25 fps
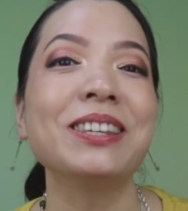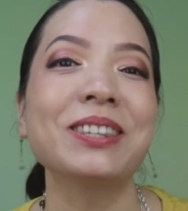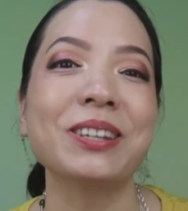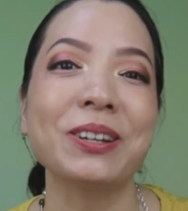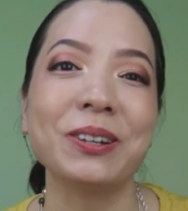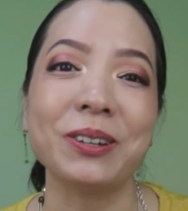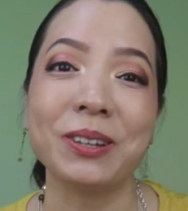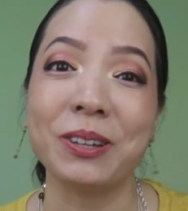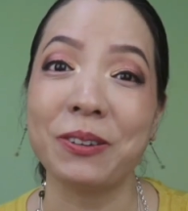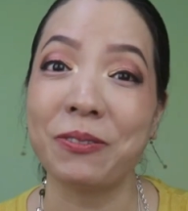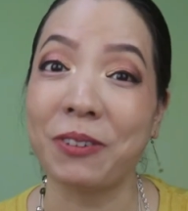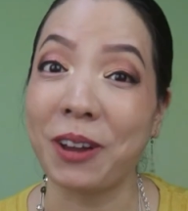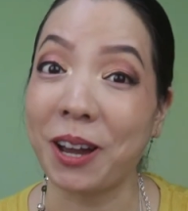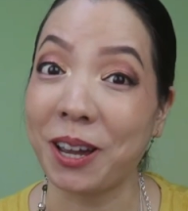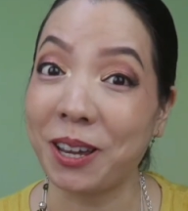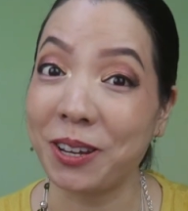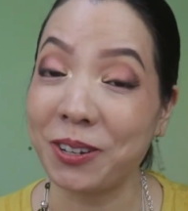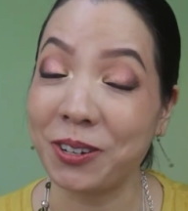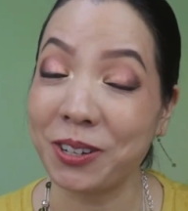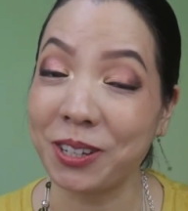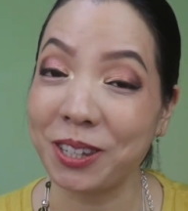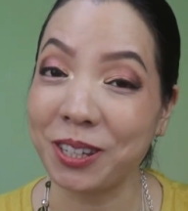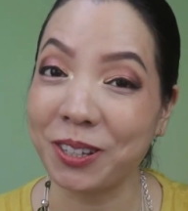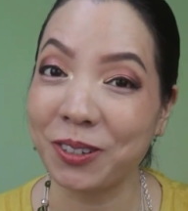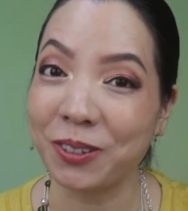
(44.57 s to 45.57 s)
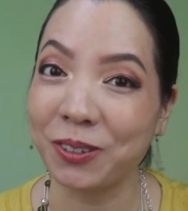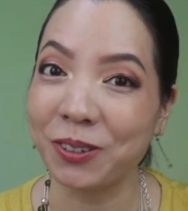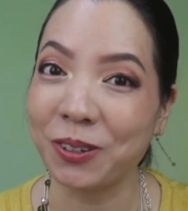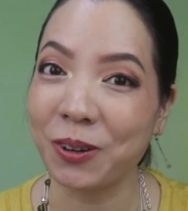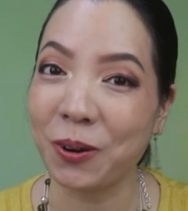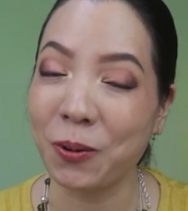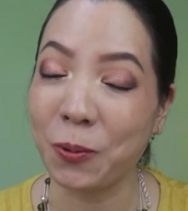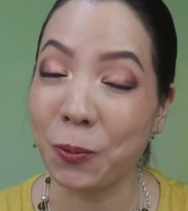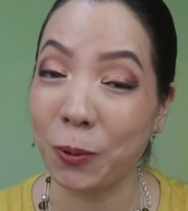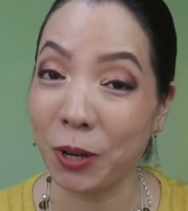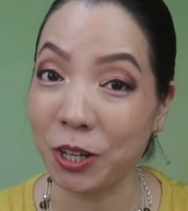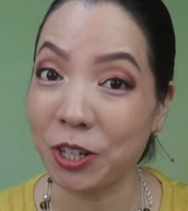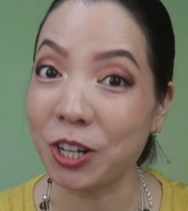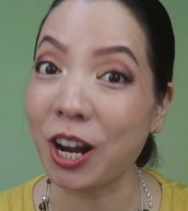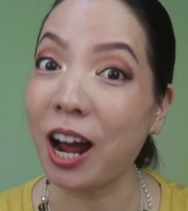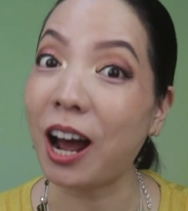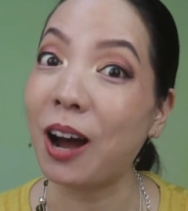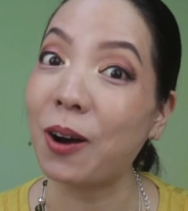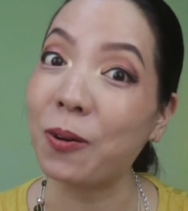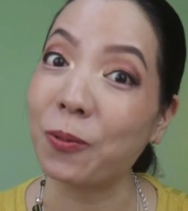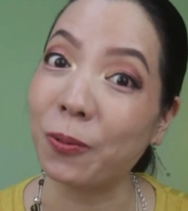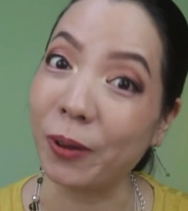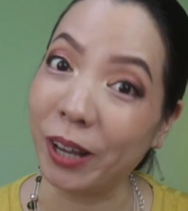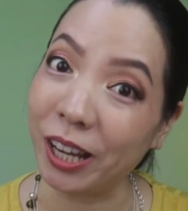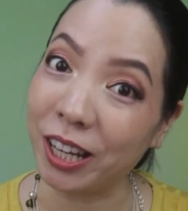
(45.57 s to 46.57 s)
So if you are interested to know which
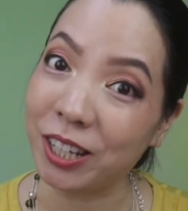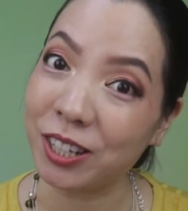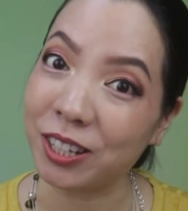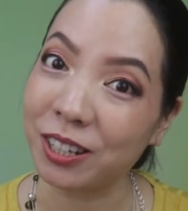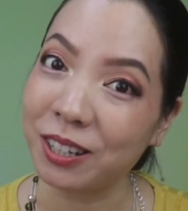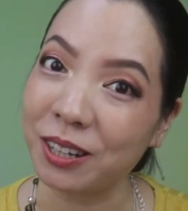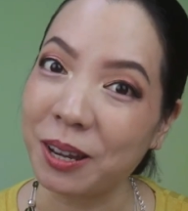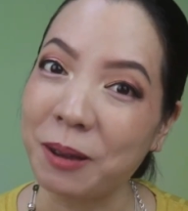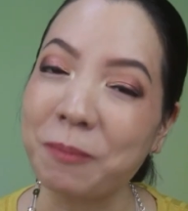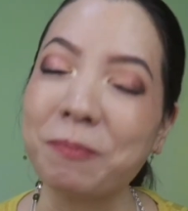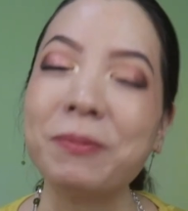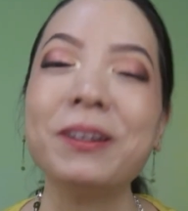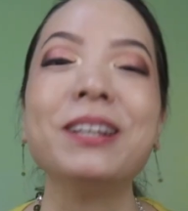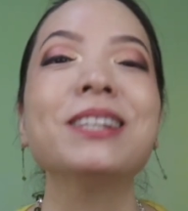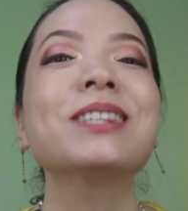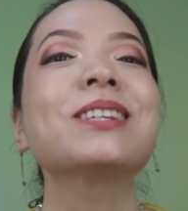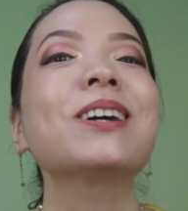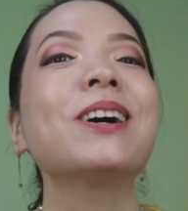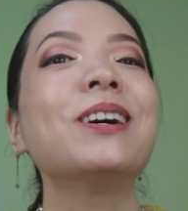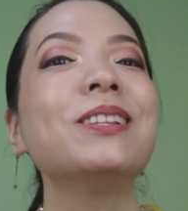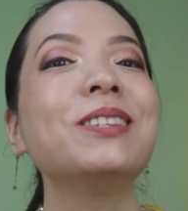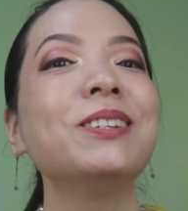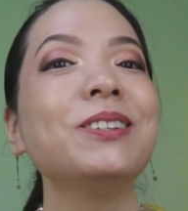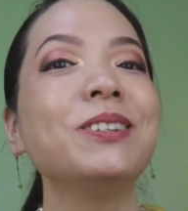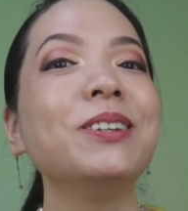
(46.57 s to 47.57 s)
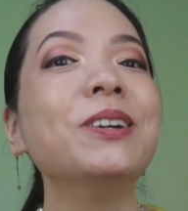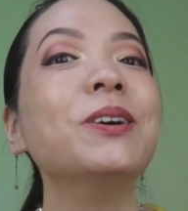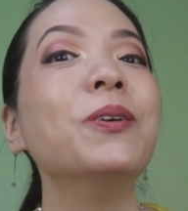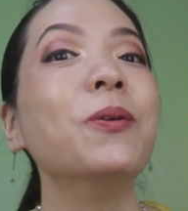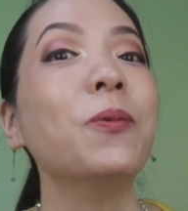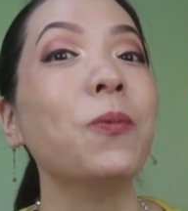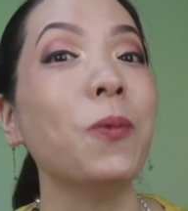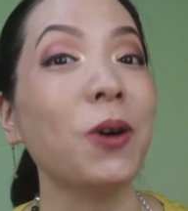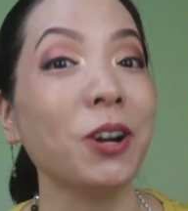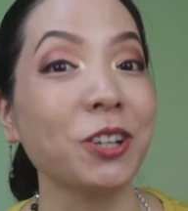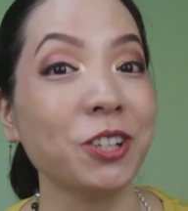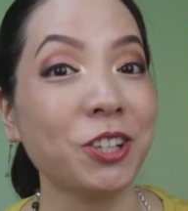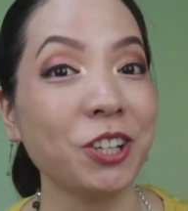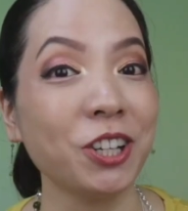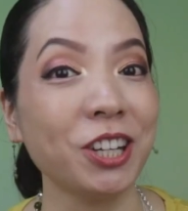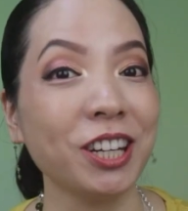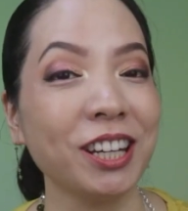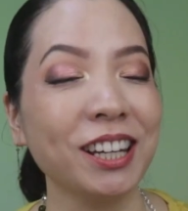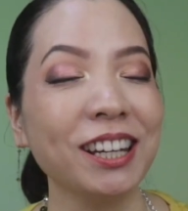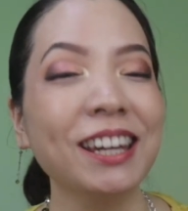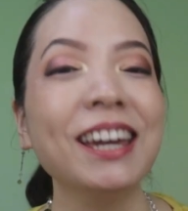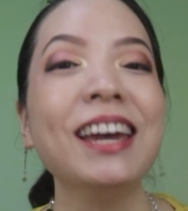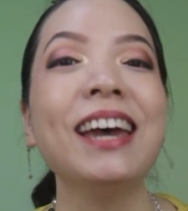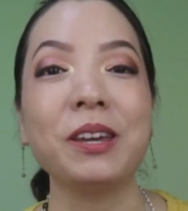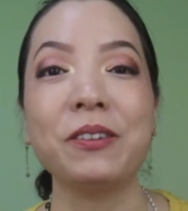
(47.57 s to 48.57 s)
are which, please continue
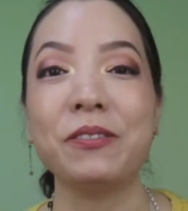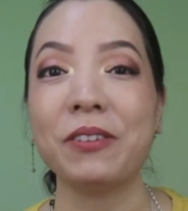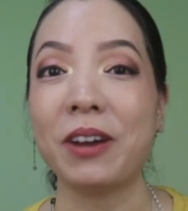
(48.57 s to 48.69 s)
watching.